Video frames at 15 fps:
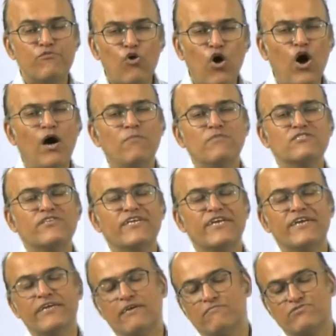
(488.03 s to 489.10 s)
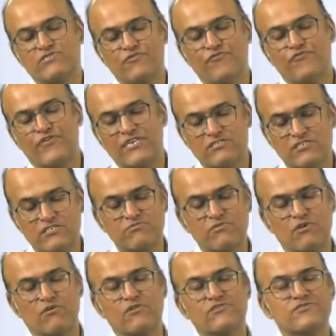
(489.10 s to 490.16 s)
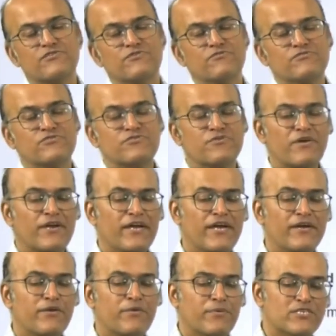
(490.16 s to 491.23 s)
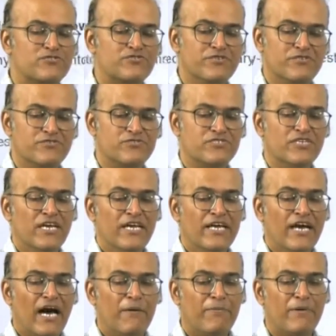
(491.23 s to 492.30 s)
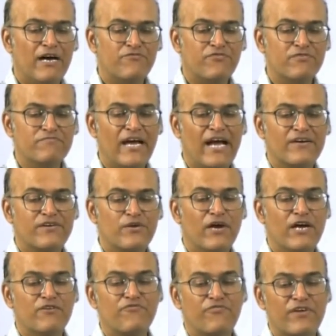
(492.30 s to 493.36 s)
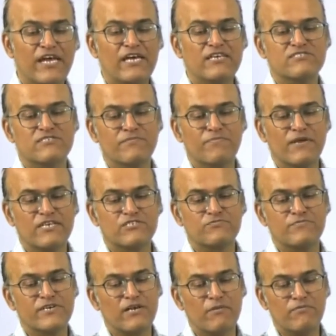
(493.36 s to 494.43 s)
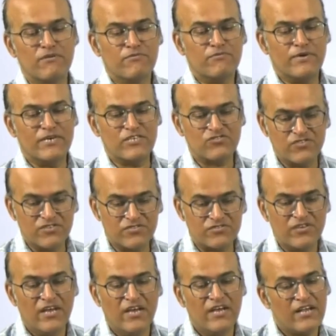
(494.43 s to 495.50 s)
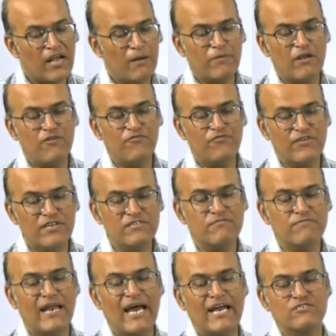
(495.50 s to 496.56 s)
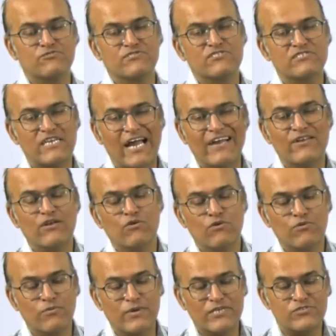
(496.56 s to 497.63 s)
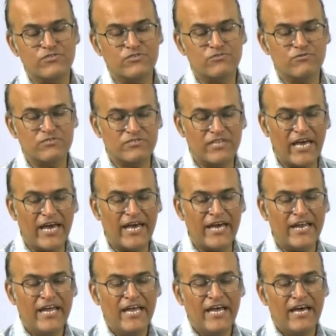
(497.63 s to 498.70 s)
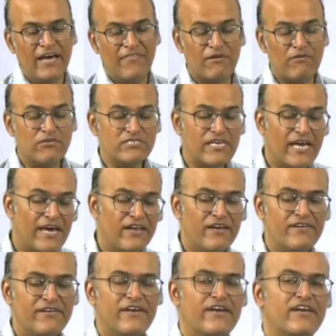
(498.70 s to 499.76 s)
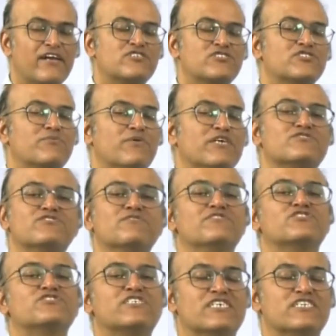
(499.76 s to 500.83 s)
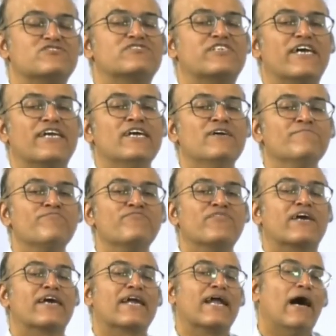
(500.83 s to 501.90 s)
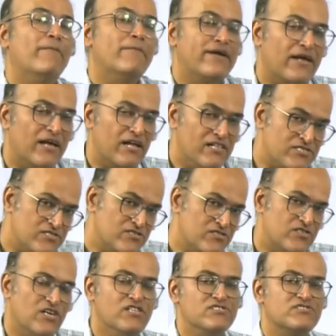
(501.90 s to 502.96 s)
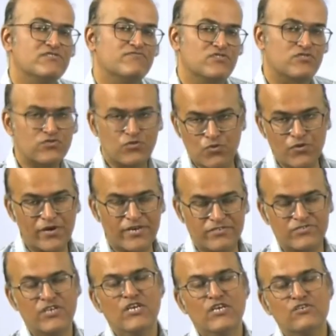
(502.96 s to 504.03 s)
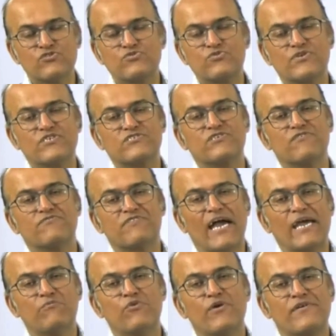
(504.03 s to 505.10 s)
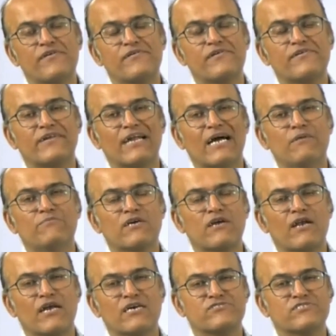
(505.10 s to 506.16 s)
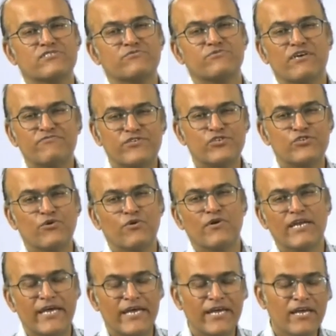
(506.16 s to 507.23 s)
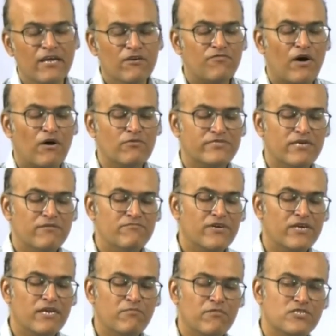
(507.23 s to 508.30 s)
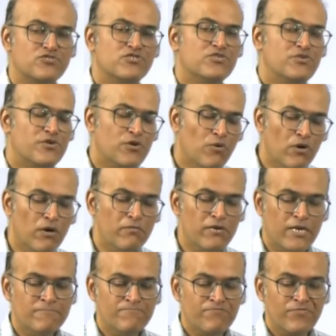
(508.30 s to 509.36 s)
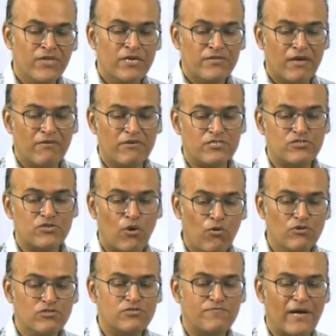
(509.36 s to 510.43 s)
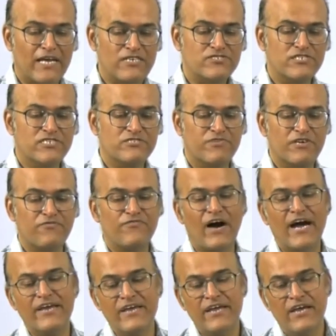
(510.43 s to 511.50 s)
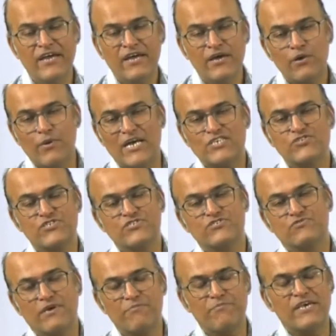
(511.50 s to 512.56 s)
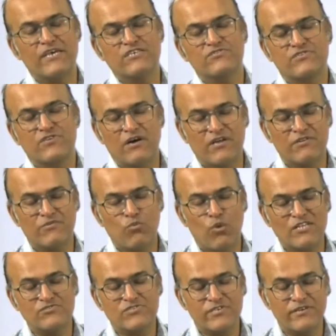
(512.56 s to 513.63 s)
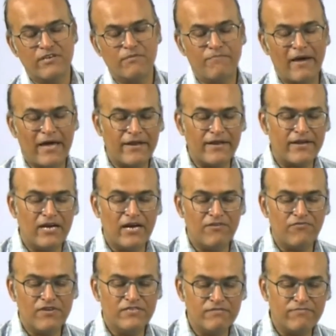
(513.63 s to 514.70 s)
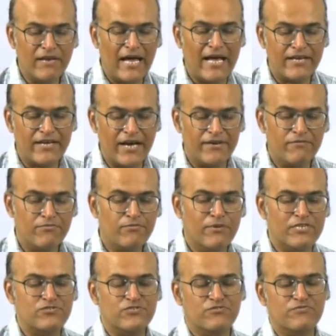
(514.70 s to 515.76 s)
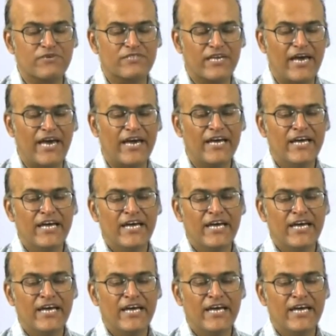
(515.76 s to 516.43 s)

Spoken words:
Common idioms and phrases were also used to create questions. Apart from that, you had phrase replacement, couple of questions, couple of fill in the blanks with standalone questions was there. There was error detection question which tested the grammatical skills of the students. Students of T.I.M.E who attended grammar classes would have surely found them very much doable. There was closed passage where 5 questions were based on one single paragraph, fill in the blank kind of questions were there.